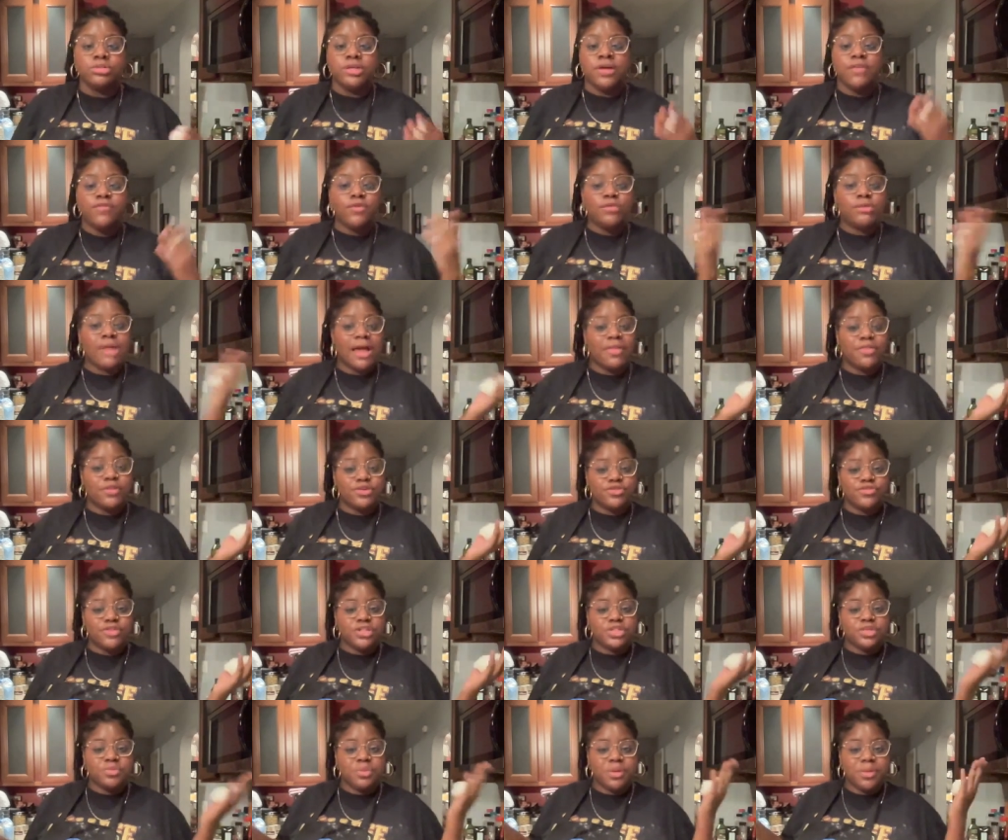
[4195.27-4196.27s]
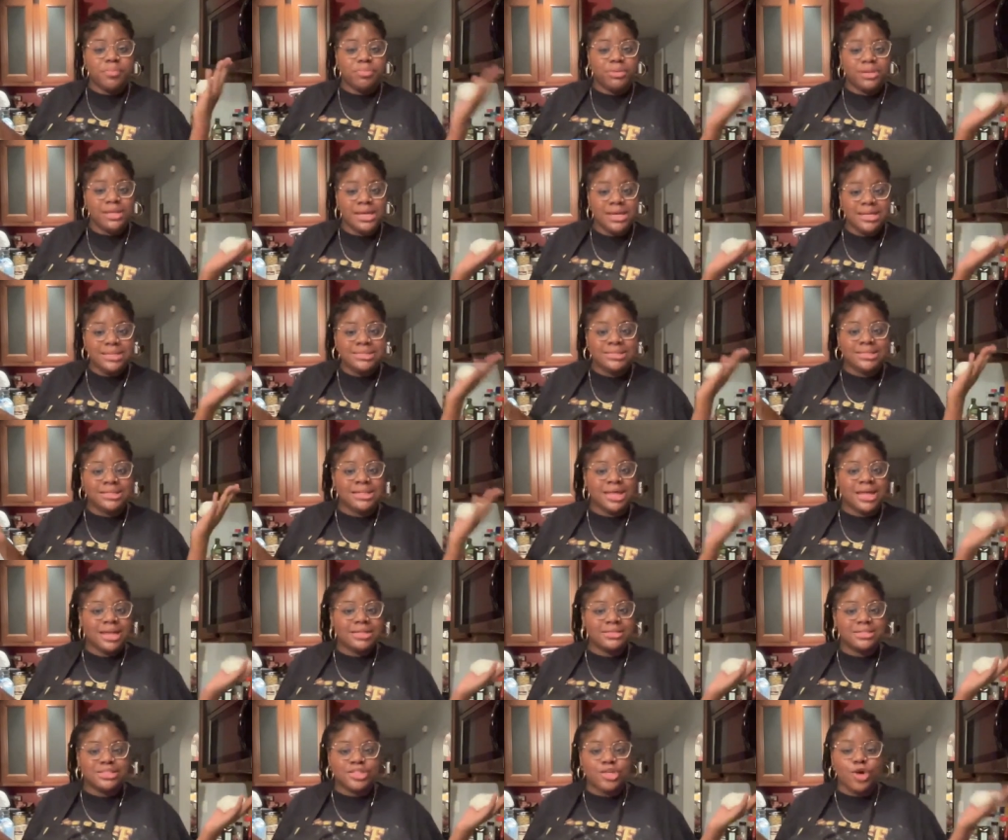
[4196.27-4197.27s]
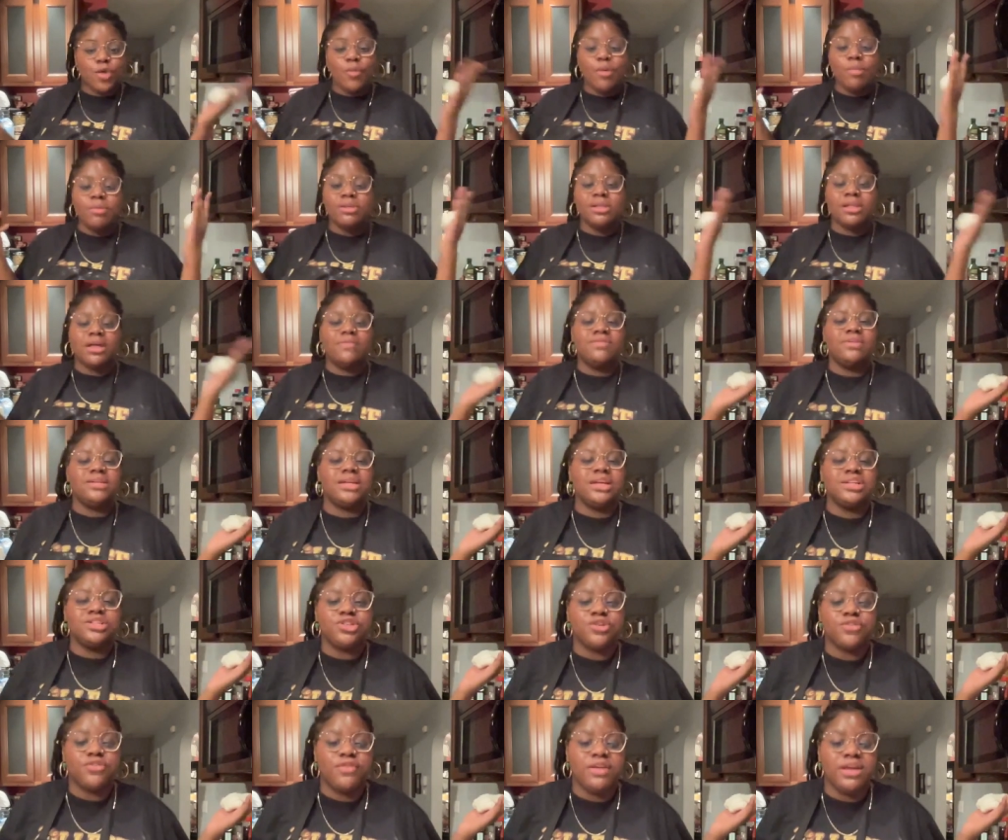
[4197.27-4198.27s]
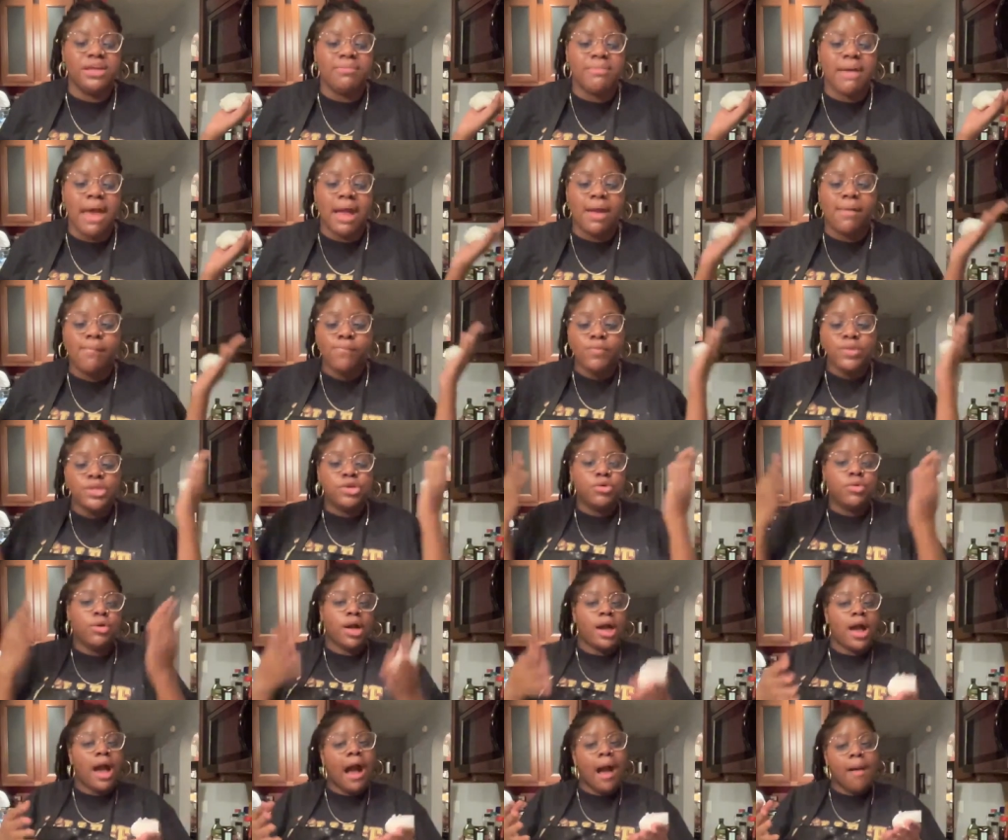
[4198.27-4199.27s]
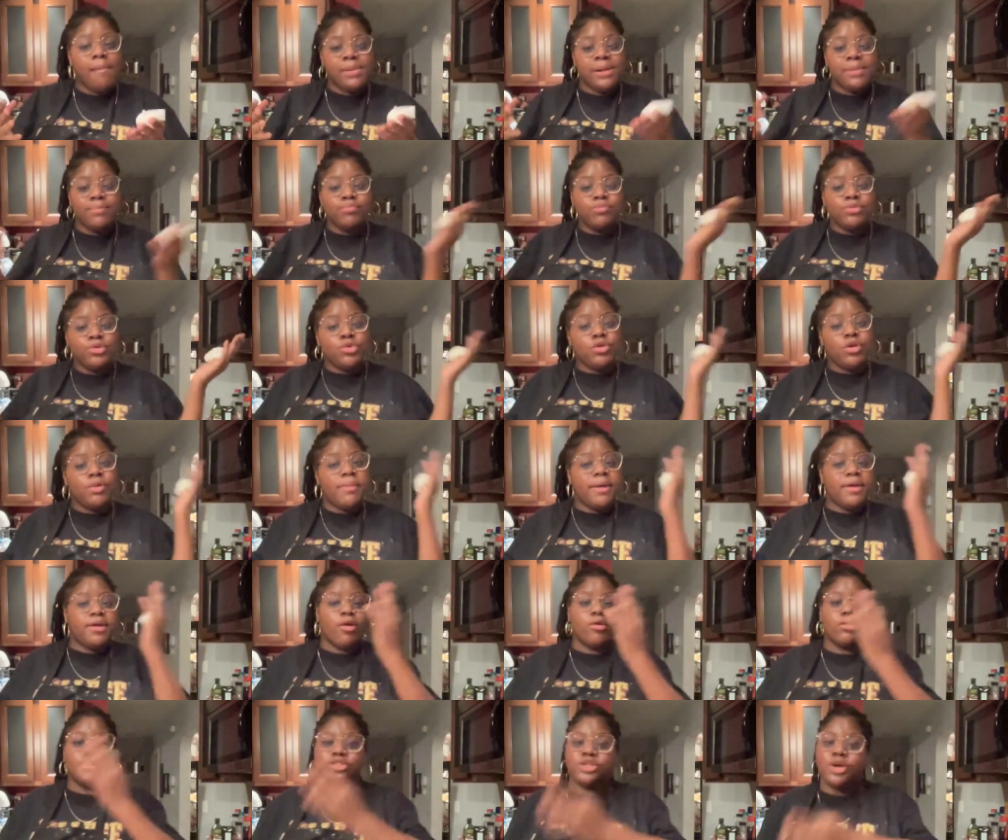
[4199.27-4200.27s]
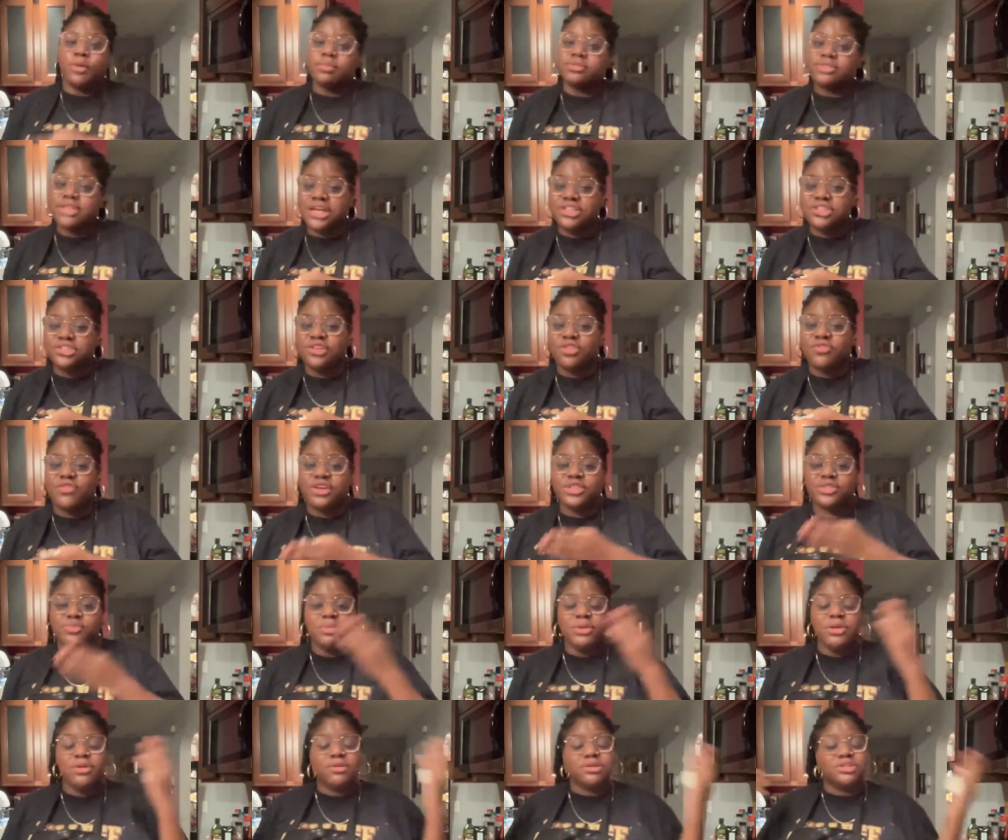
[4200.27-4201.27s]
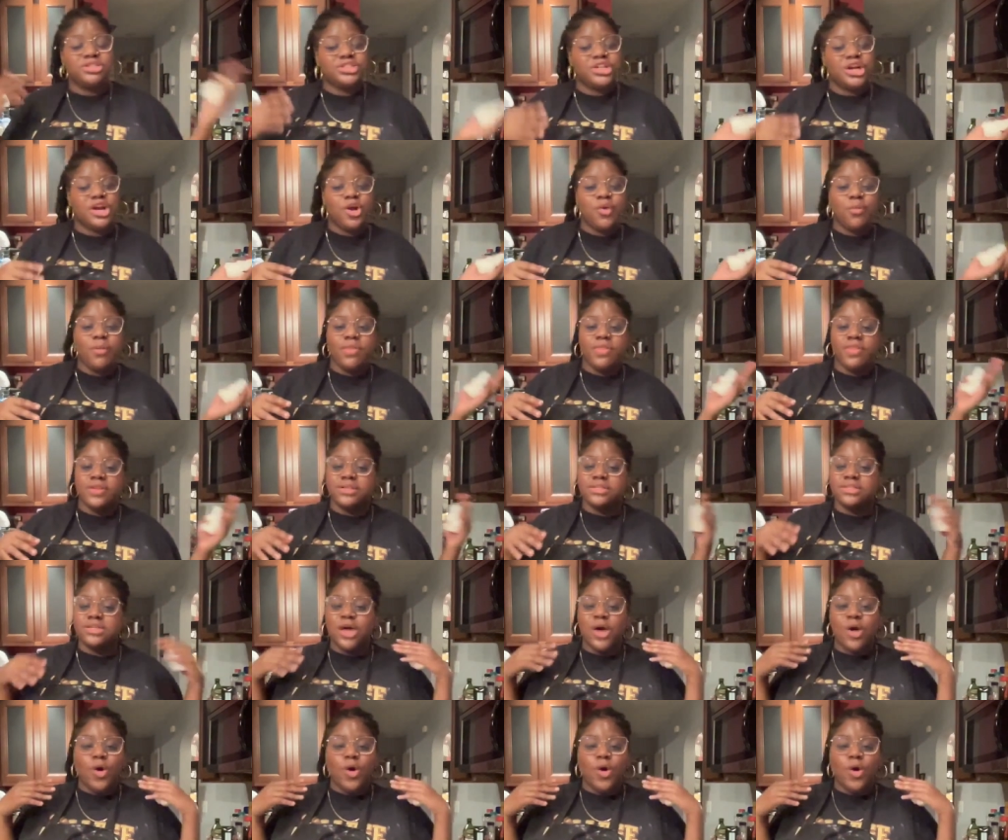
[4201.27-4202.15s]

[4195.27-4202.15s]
If you like this recipe, please let us know. We would love to get your feedback. You can comment. You can make your own interpretation of the recipe. You can share it with us.